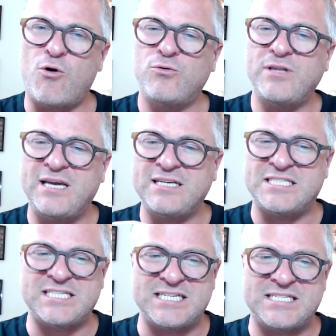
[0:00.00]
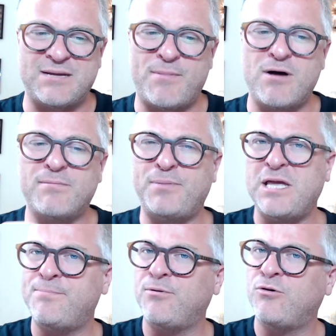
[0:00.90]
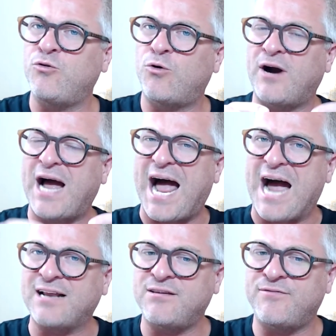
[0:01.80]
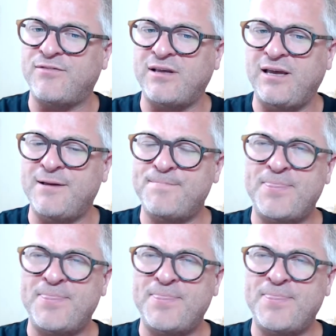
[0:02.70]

only exist among people who are actively